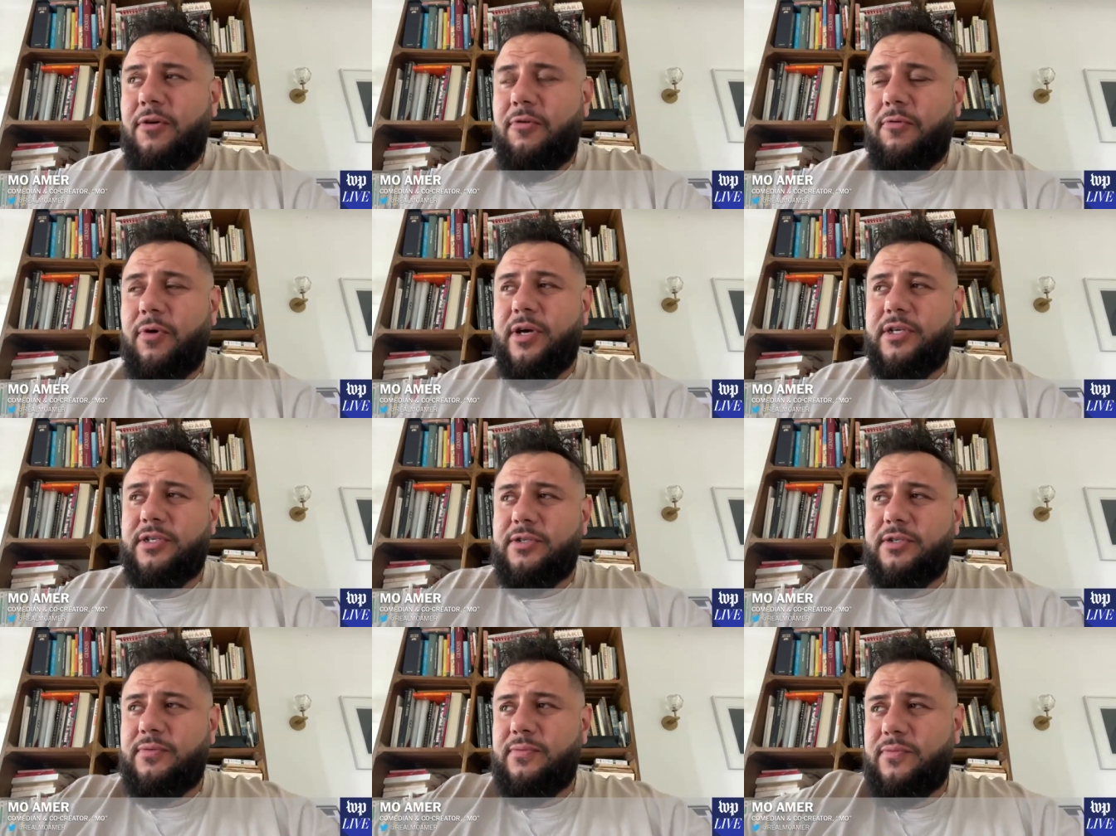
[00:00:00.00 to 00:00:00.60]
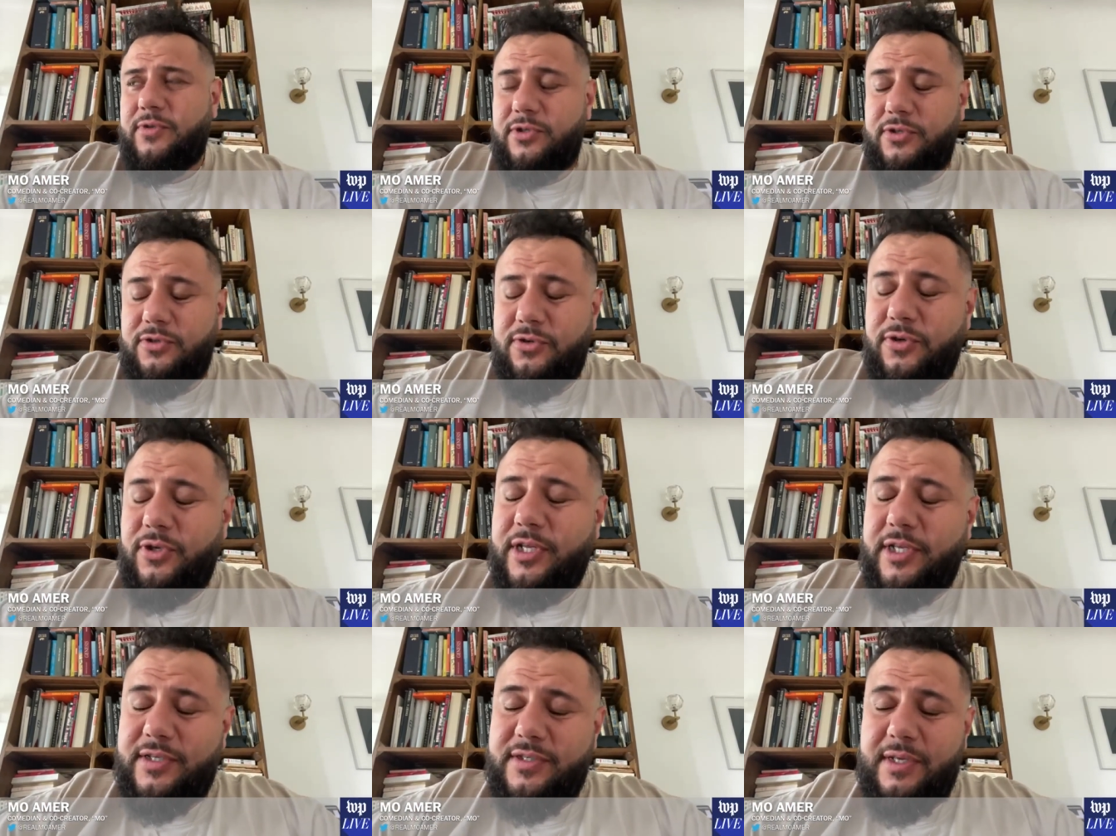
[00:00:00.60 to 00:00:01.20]
was was
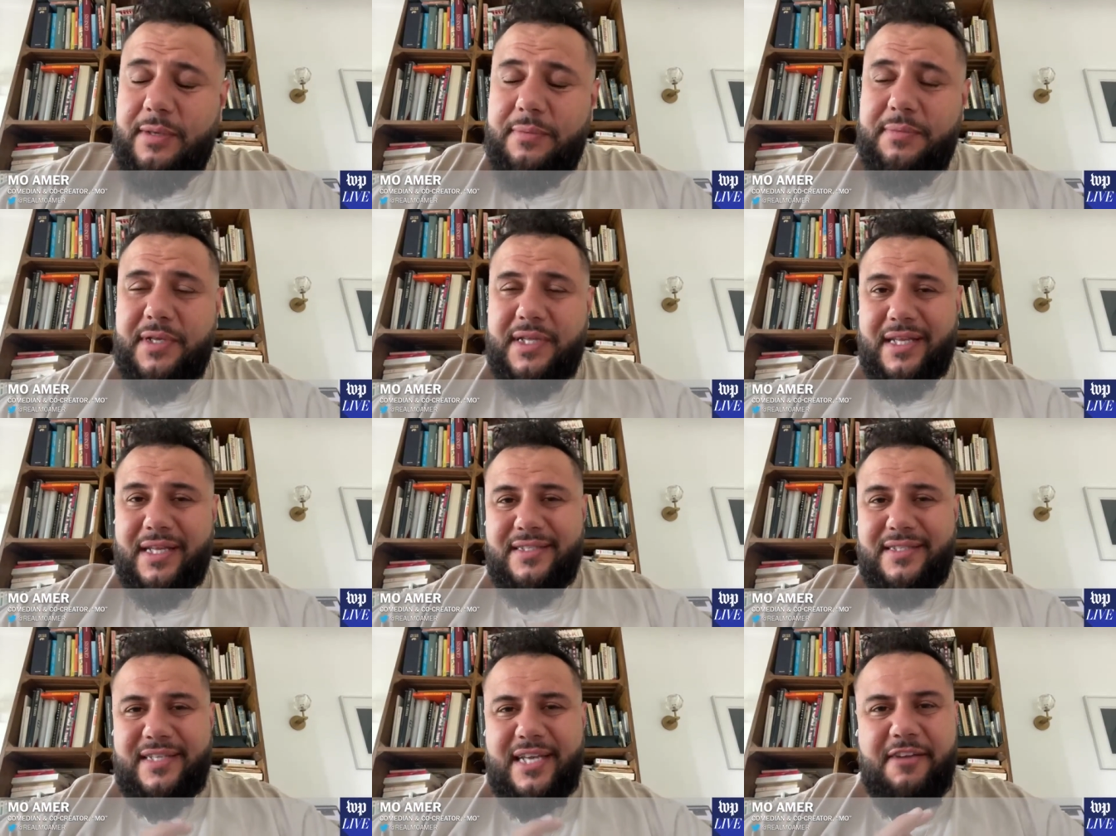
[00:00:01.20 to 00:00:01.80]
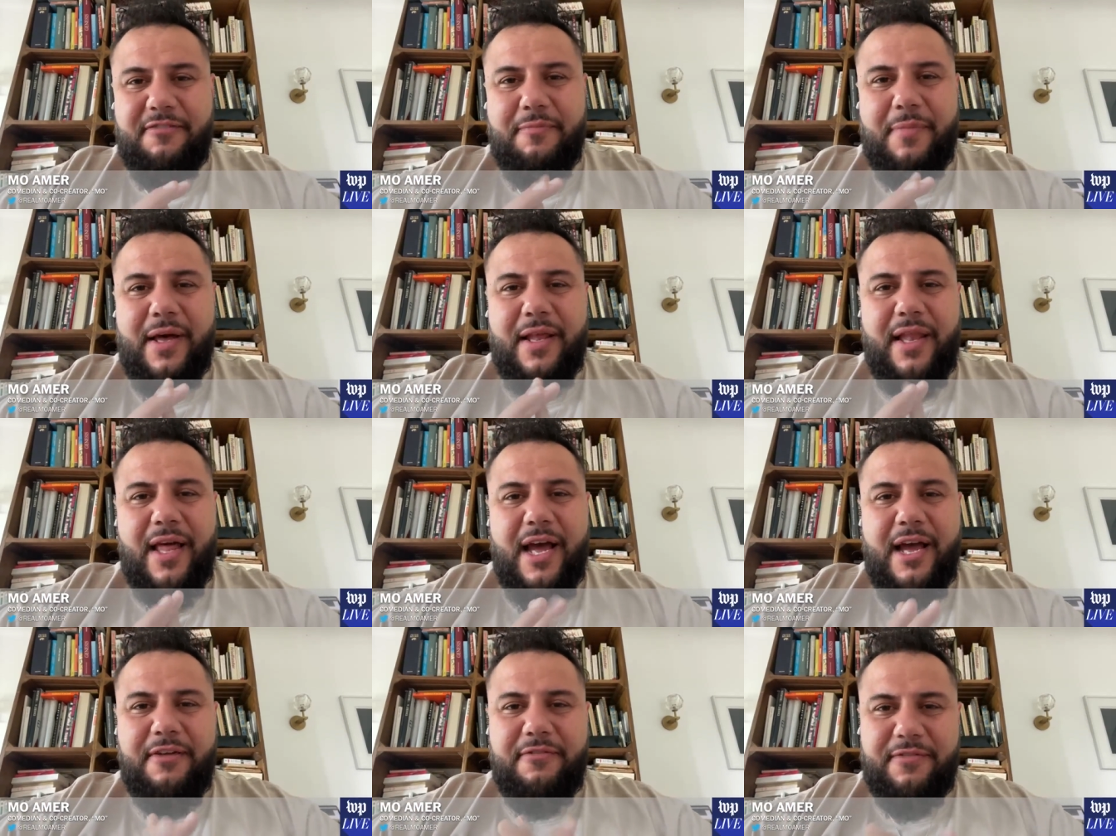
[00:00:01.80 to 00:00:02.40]
truly something that saved my
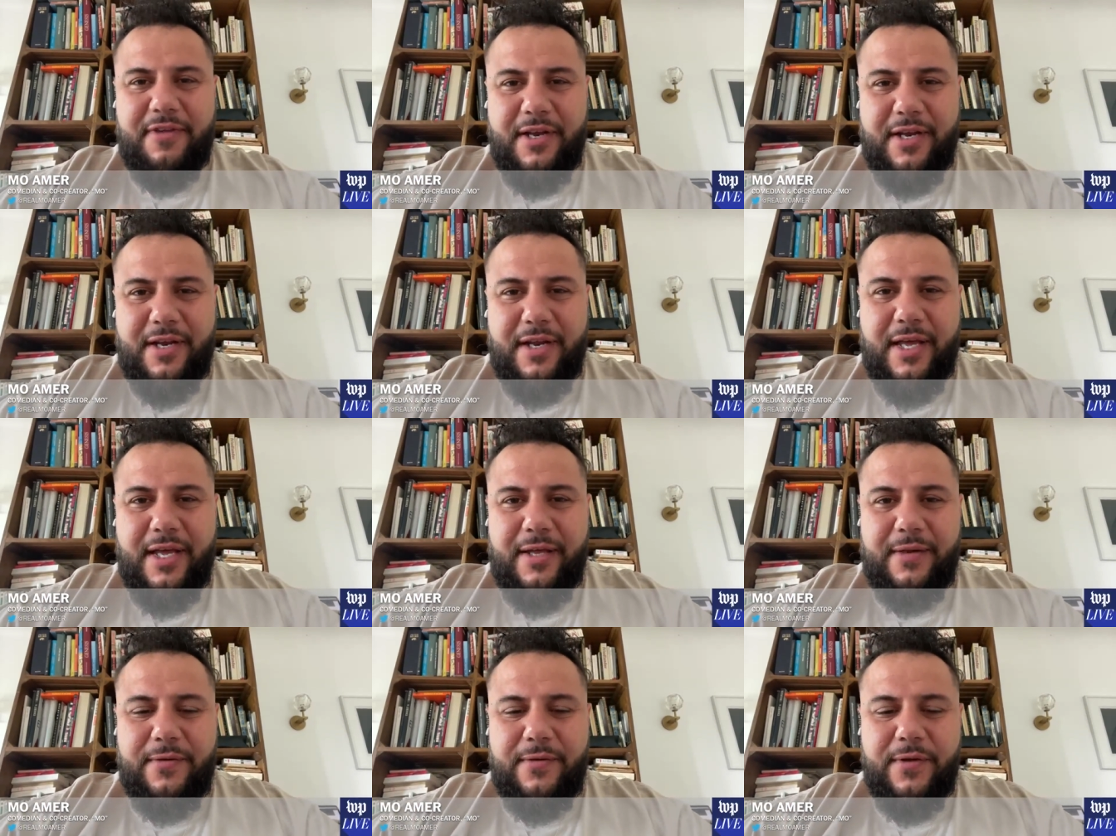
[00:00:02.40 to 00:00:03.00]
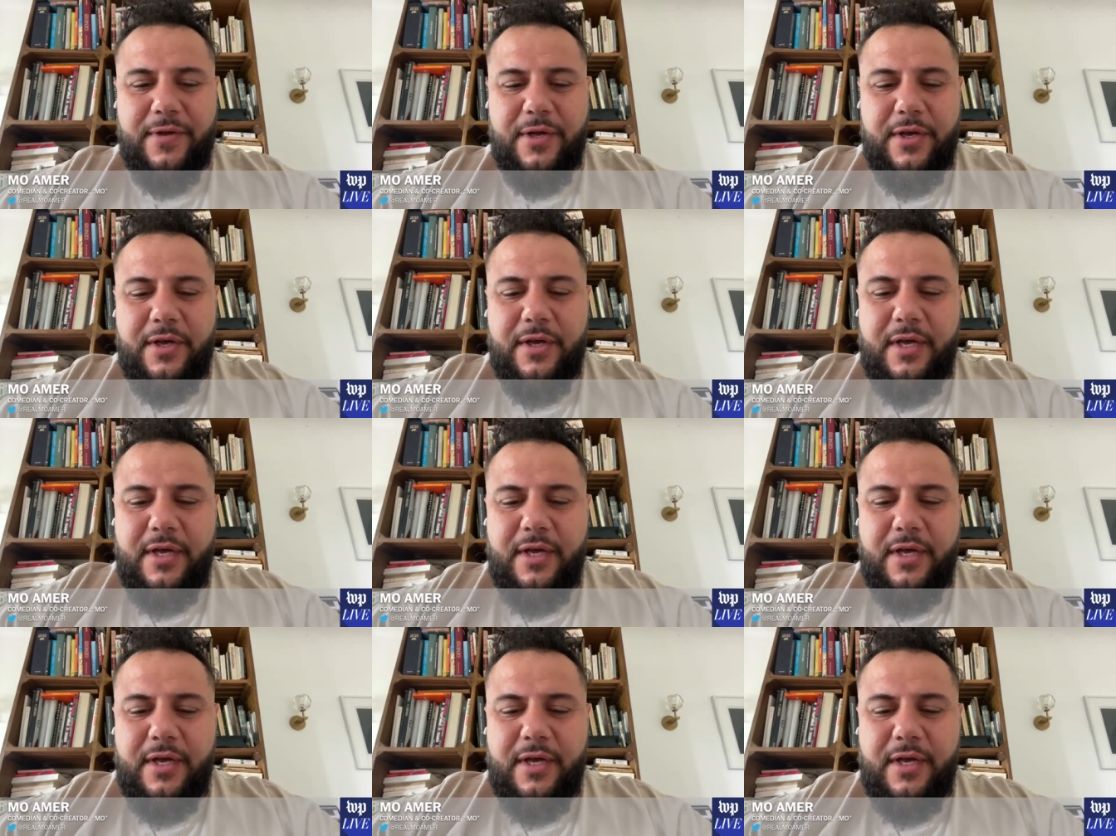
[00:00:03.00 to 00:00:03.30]
life and, and